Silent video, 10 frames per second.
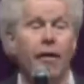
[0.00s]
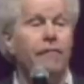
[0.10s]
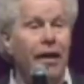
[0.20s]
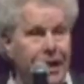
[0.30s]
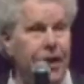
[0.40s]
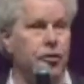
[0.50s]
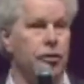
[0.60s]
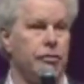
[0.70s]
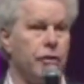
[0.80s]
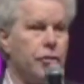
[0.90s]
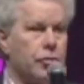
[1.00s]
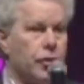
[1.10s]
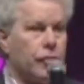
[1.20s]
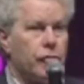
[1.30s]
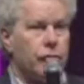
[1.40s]
Financial
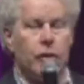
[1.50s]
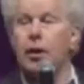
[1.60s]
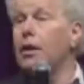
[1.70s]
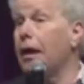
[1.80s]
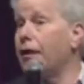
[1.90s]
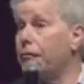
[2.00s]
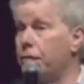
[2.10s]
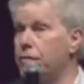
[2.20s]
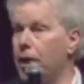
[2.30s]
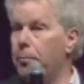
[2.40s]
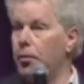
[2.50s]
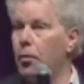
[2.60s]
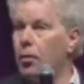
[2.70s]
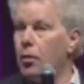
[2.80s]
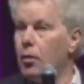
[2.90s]
institutions, like, for example,
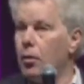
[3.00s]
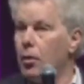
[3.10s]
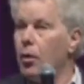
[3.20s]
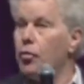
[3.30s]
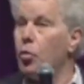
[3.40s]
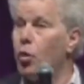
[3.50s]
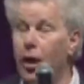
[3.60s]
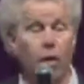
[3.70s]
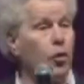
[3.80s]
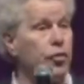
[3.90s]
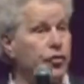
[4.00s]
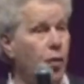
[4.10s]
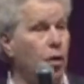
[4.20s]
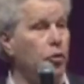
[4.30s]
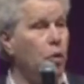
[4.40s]
the Wells
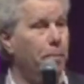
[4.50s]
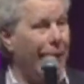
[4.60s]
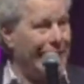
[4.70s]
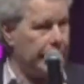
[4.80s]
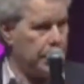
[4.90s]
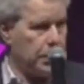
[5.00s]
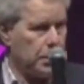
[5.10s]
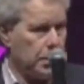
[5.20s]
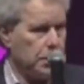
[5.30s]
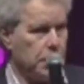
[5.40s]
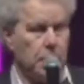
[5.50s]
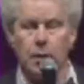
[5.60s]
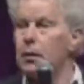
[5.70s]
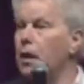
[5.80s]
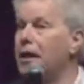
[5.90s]
Fargo Bank.
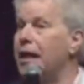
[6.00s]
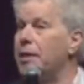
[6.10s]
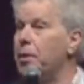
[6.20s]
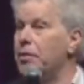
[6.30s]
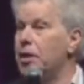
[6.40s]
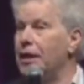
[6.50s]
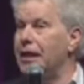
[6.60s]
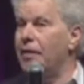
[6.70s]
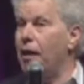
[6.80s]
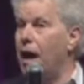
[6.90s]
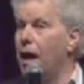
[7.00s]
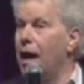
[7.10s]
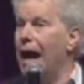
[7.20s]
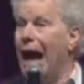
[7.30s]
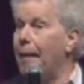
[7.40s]
Not anybody's idea of a
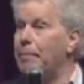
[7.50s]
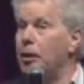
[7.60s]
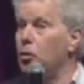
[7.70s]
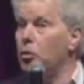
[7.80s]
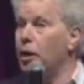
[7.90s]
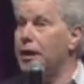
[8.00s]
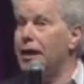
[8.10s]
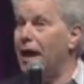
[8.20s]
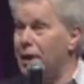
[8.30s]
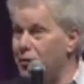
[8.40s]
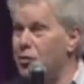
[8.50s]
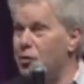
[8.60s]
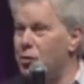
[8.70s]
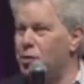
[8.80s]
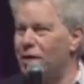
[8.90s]
happy-go-lucky kind of
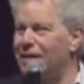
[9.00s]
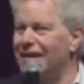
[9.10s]
institution.